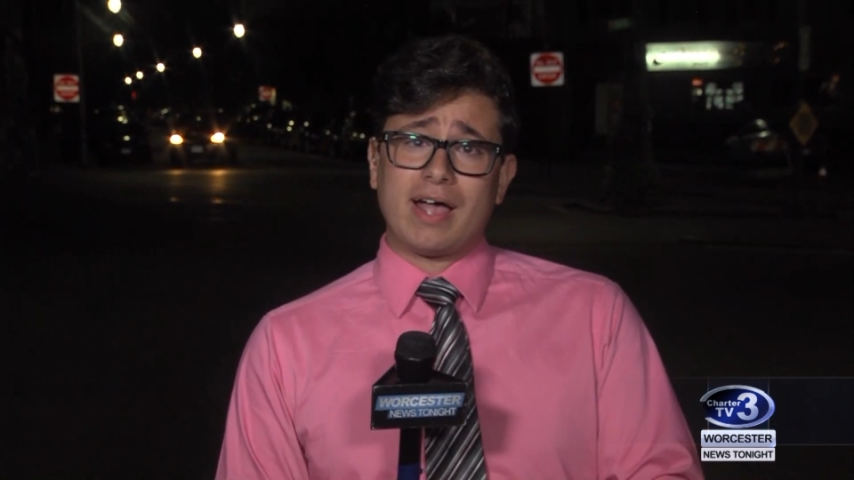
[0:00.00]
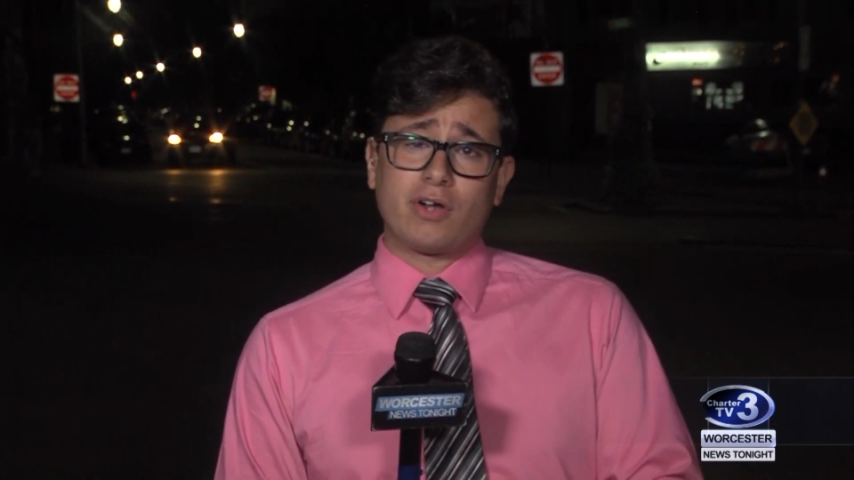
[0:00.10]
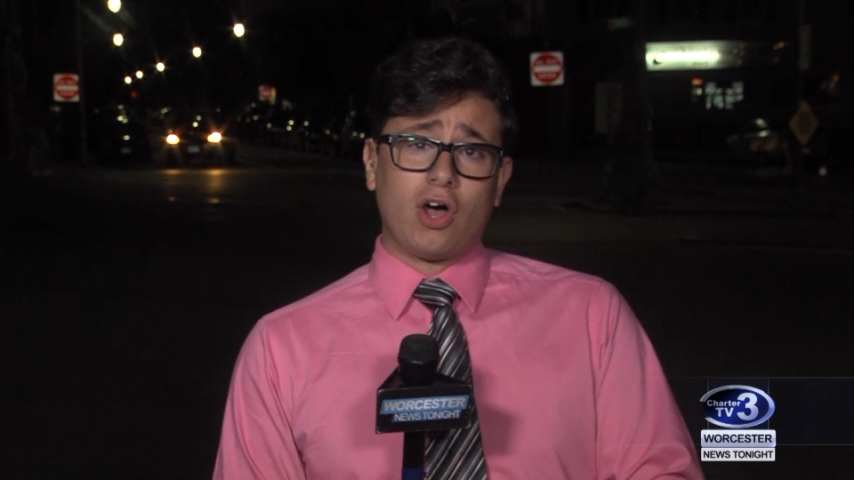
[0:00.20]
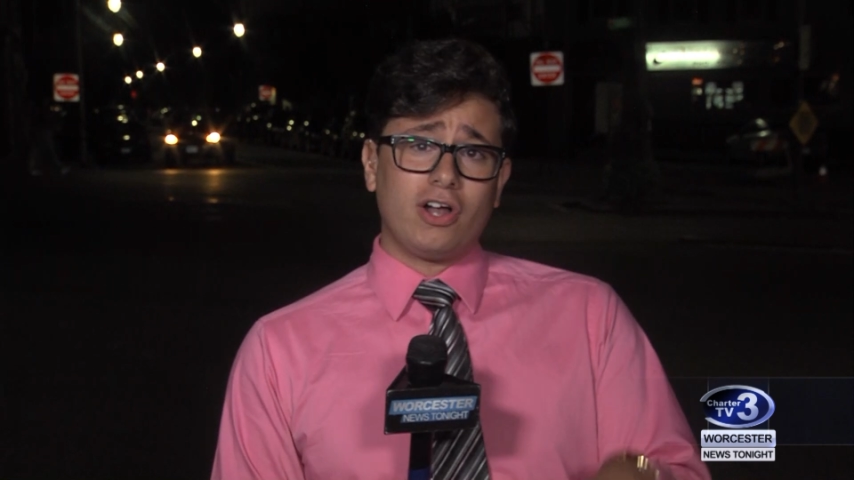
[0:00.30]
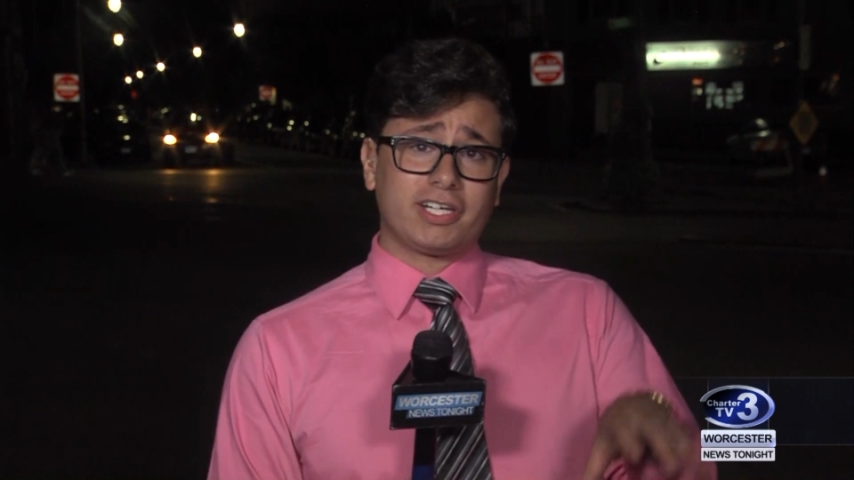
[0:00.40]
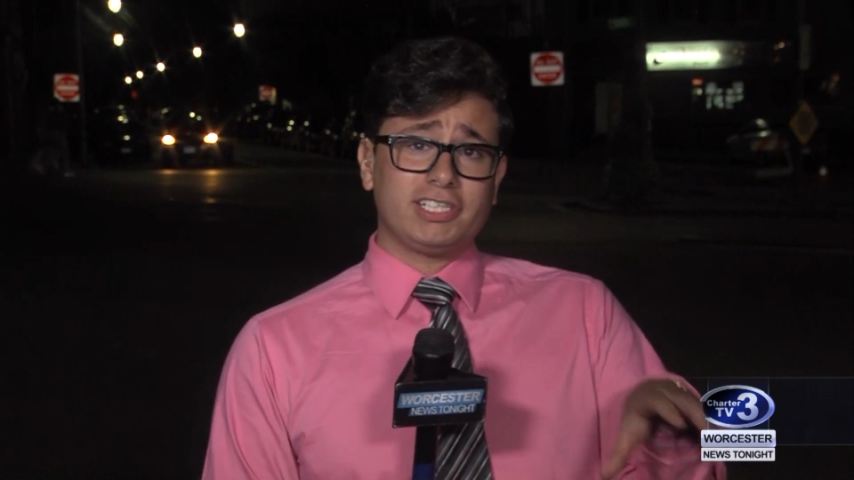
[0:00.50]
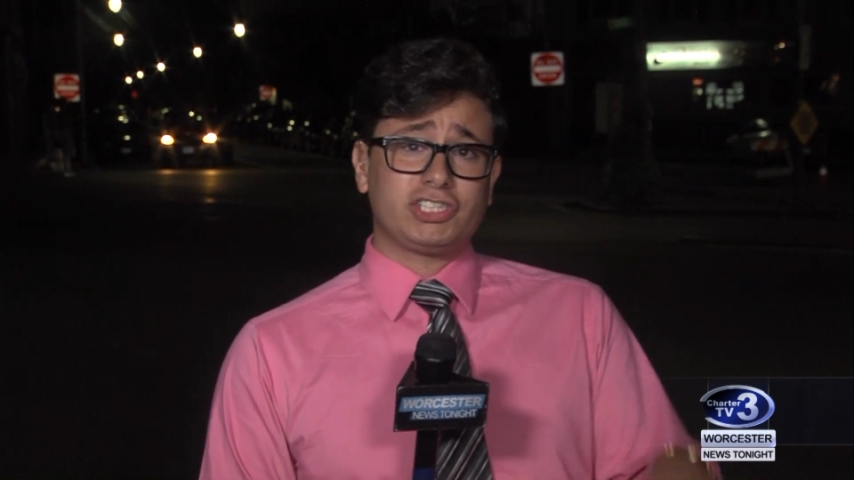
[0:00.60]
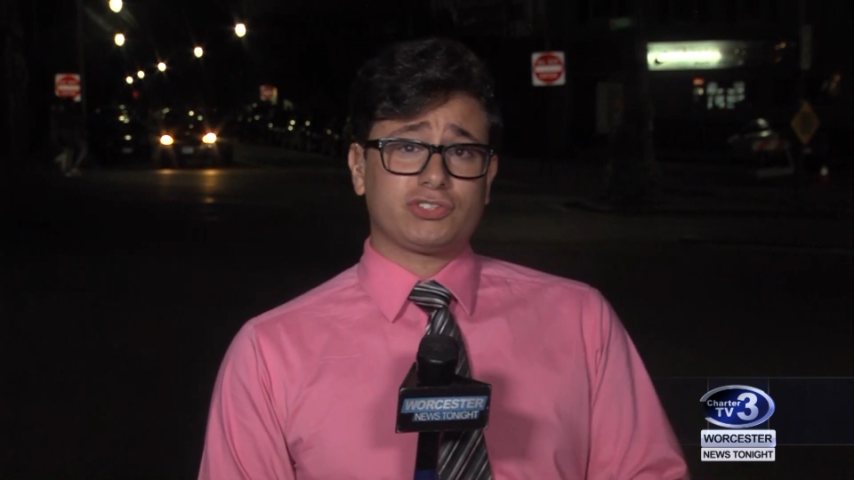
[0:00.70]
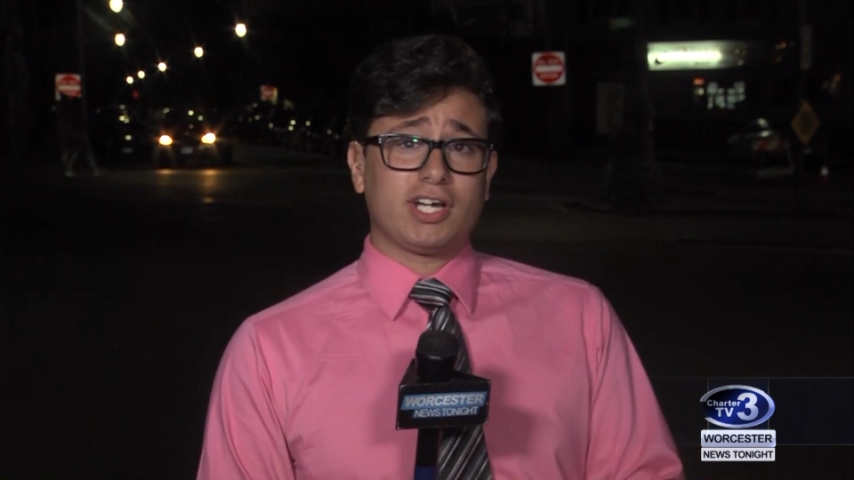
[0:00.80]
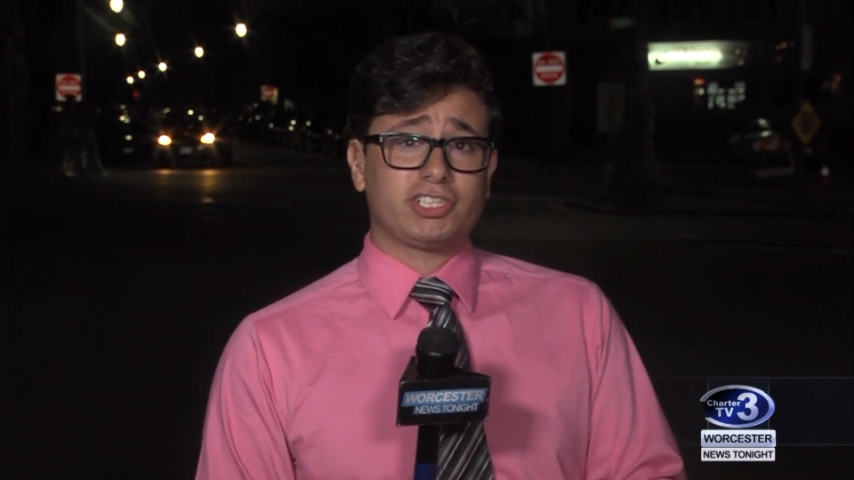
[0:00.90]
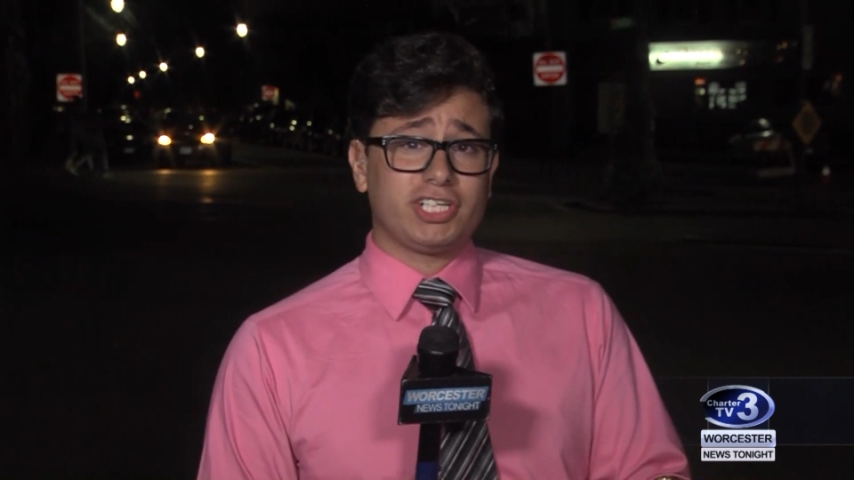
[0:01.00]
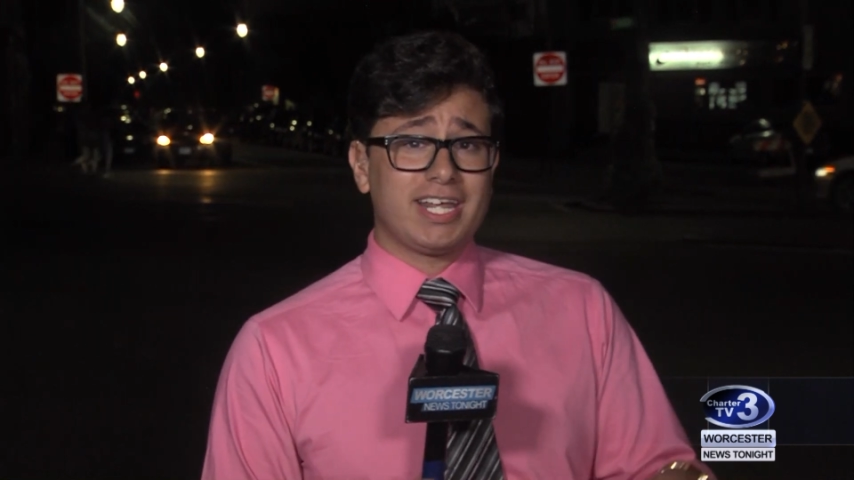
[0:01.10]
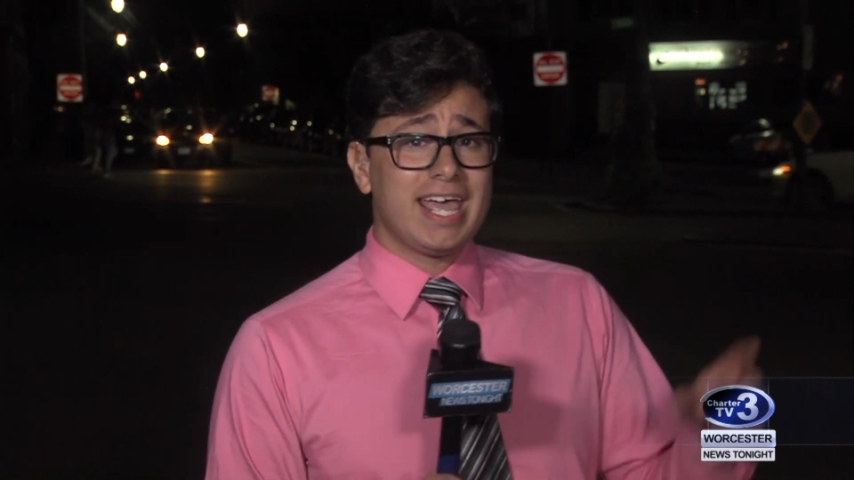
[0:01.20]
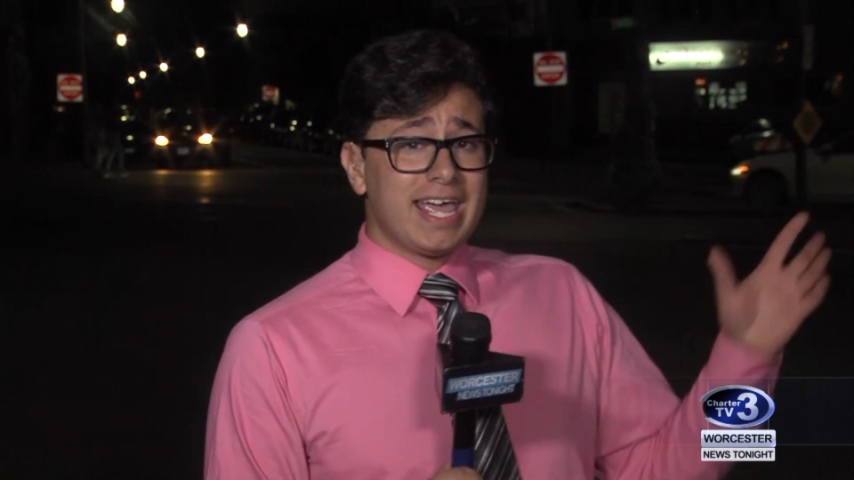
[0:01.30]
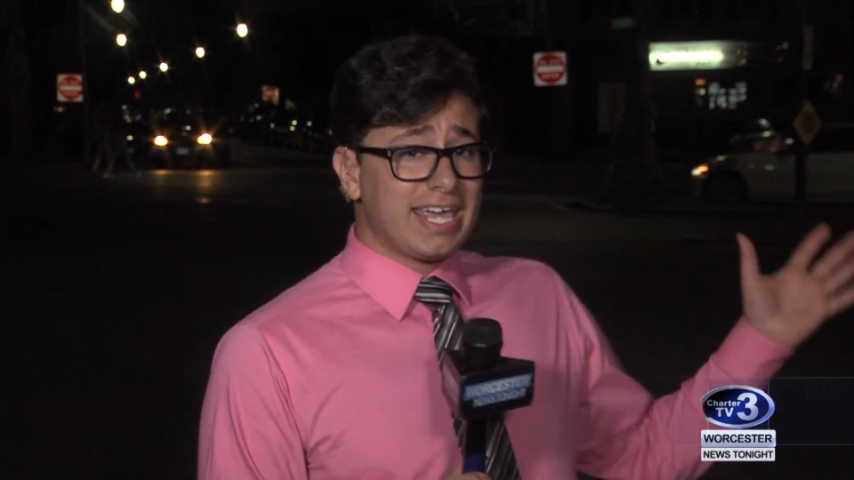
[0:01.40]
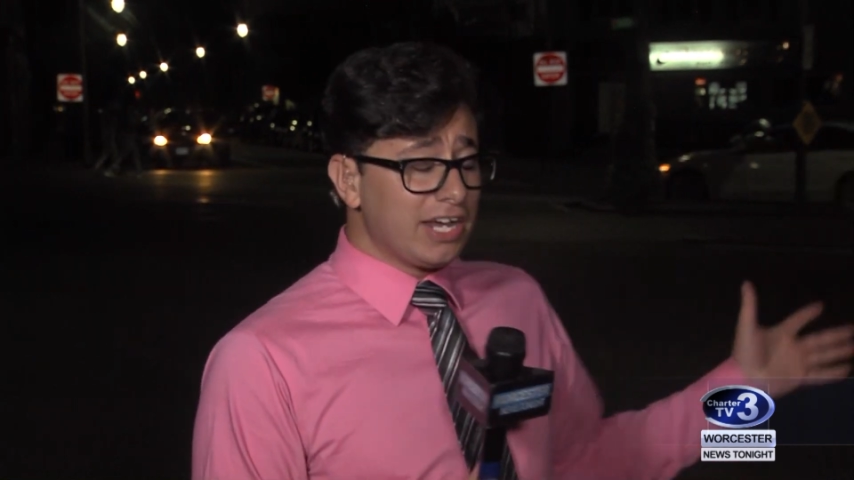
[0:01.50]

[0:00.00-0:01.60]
ground on construction